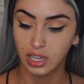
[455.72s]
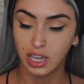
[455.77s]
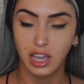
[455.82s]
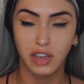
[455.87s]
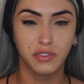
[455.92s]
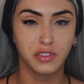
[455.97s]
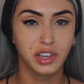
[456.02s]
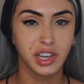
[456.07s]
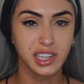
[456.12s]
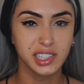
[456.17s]

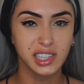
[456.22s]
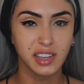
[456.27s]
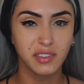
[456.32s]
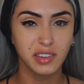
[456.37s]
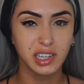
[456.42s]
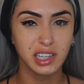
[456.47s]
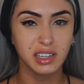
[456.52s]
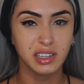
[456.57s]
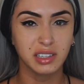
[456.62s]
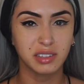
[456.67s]
If you guys have
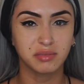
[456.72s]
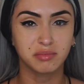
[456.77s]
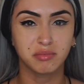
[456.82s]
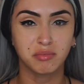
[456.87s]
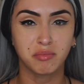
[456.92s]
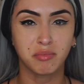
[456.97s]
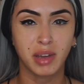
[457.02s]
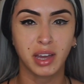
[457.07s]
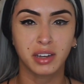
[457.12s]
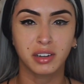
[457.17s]
any
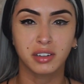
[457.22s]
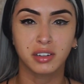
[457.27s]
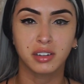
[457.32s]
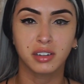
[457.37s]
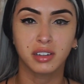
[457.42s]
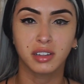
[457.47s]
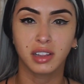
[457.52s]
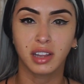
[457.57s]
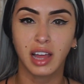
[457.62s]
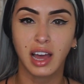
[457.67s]

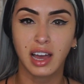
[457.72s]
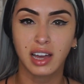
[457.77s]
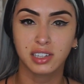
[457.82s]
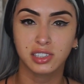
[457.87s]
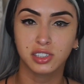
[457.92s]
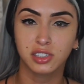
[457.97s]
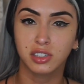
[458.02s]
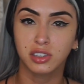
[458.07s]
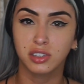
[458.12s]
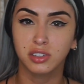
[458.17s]
better
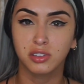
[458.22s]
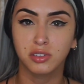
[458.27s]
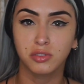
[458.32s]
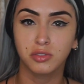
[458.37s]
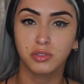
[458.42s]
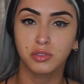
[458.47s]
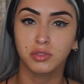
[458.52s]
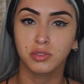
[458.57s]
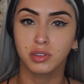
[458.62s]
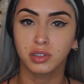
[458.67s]
lash
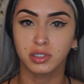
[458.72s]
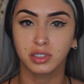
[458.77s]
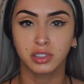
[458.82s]
glue,